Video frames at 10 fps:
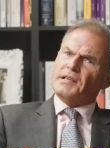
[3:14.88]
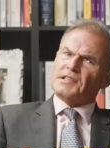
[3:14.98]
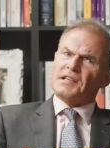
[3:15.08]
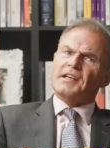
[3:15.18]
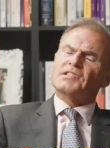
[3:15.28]

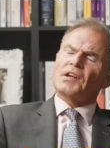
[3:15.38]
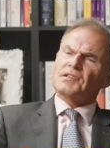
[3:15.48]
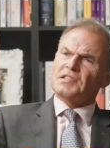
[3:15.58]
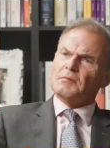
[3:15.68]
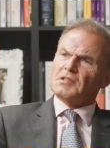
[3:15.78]
is. It
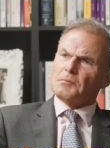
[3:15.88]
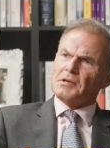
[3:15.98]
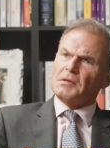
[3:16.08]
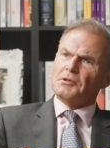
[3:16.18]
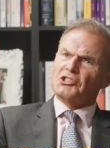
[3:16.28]
does seem to
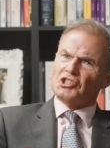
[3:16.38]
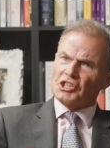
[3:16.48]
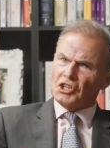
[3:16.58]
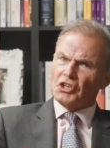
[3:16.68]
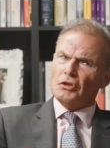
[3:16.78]
be
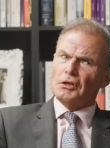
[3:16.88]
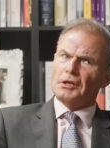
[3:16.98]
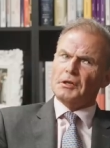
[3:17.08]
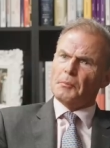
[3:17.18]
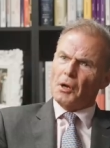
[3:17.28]

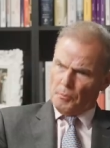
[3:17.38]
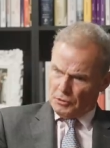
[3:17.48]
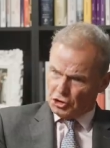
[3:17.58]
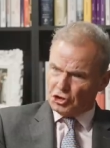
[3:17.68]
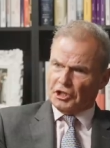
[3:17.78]
particularly
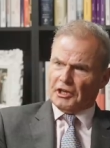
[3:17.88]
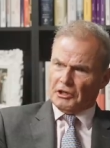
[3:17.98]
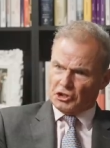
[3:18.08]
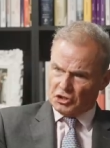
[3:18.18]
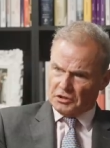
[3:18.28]
publishing,
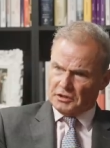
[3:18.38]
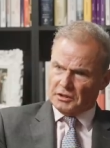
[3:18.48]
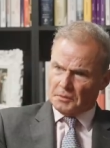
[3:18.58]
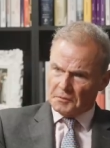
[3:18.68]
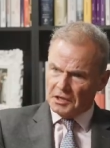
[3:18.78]
actually.
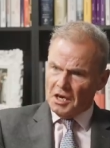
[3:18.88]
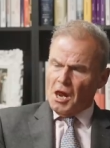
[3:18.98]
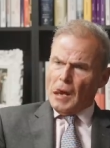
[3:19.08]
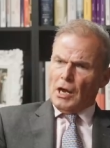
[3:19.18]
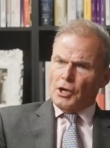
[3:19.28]
I mean,
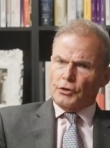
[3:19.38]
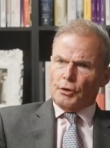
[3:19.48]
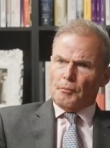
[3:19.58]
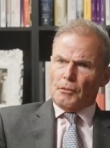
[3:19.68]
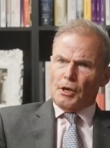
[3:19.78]
you
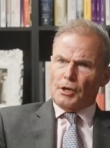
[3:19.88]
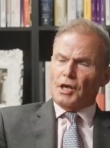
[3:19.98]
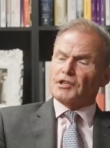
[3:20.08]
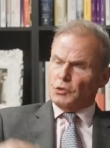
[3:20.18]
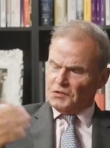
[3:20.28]
know,
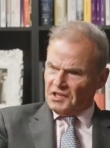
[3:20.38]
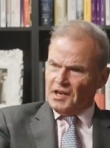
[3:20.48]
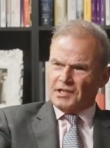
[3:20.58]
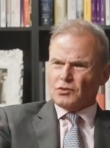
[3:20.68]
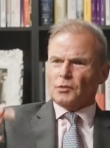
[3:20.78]
as you
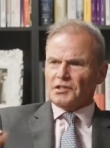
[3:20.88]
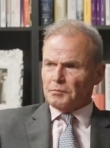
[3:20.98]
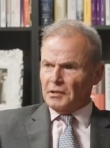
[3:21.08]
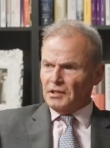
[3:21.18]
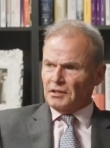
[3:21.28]
say, it's always
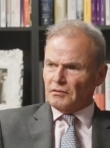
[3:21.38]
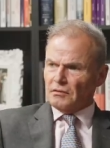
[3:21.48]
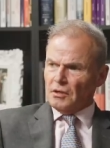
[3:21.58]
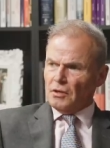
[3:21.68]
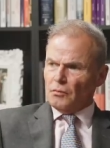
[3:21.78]

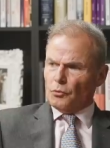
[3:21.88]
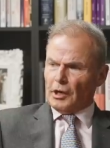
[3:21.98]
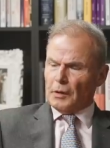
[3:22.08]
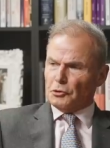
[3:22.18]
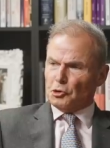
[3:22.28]
been what
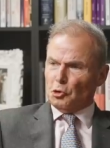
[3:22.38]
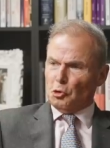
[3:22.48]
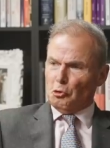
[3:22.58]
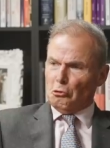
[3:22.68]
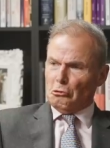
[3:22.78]
I would
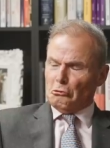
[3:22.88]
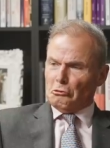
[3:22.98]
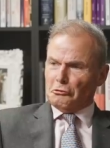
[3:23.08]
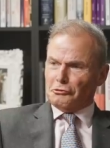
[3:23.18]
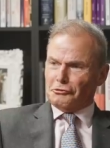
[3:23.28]
call
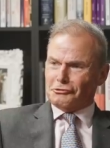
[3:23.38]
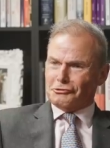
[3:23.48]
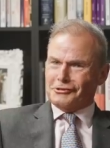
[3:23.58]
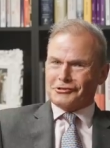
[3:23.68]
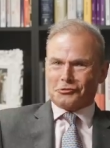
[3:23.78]

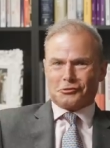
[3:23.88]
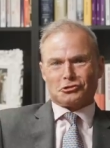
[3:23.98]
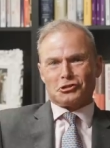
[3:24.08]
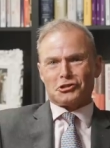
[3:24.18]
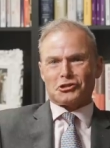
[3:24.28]
sort of
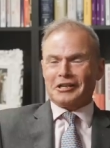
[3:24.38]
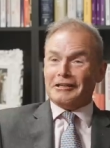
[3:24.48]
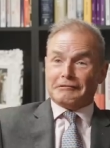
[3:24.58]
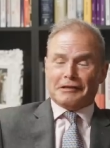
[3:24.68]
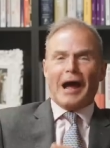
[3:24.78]

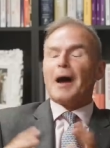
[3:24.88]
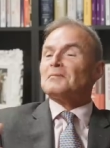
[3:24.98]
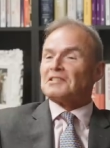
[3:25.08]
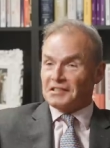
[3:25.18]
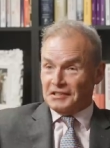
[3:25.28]
traditionally
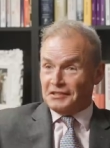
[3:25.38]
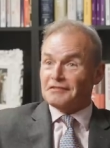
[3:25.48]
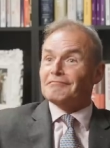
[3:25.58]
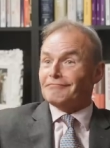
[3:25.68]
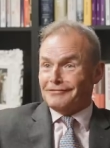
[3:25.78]
Hampstead
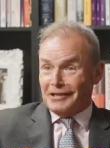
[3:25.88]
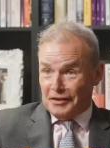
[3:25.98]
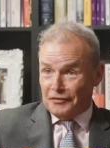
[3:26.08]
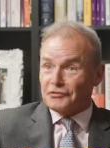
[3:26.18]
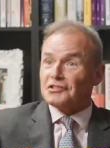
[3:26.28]

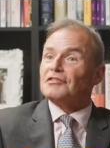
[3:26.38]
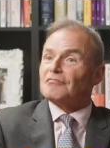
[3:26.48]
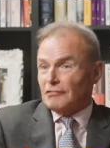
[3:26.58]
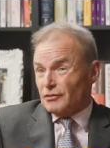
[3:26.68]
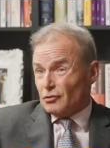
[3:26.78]
left,
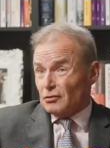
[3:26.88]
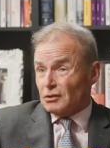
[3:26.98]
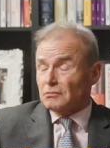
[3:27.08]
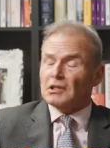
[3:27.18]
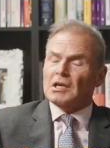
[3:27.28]
if you
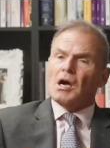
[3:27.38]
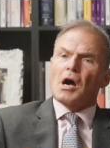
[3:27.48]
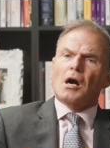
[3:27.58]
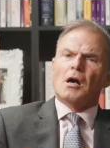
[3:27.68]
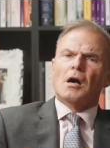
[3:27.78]

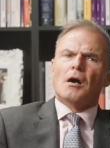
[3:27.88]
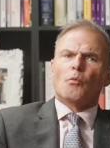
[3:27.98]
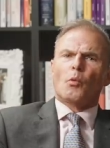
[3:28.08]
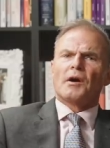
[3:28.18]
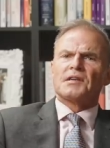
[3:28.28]
like.
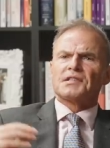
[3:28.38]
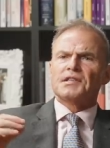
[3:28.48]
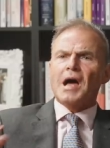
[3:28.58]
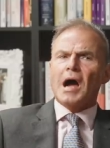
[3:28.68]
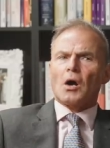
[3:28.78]
Whereas
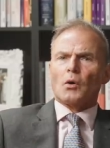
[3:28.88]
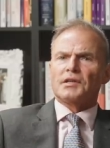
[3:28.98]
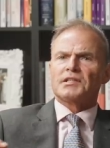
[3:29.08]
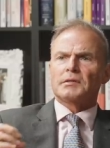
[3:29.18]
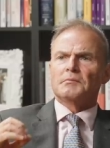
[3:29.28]
now
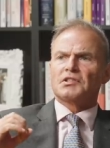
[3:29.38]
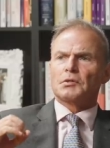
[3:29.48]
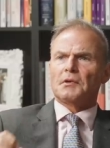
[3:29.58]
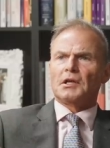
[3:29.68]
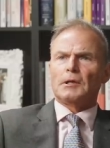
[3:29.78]
it seems
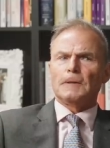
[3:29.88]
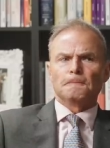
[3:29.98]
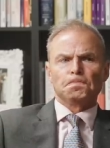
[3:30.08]
to be